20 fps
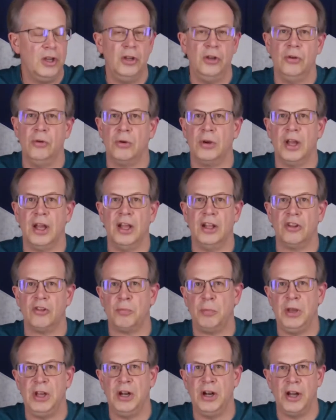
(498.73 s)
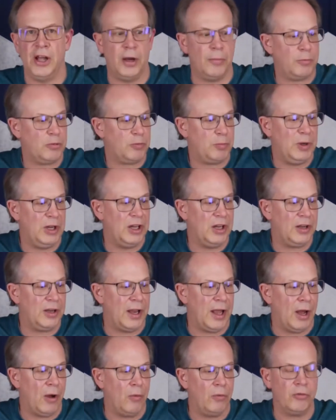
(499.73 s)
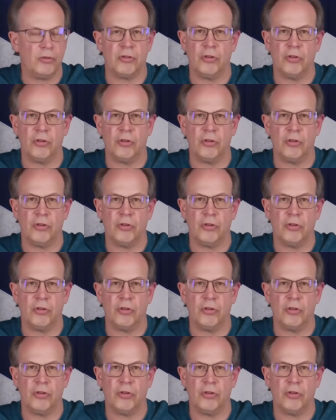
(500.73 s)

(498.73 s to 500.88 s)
You can speed it up, speed it down.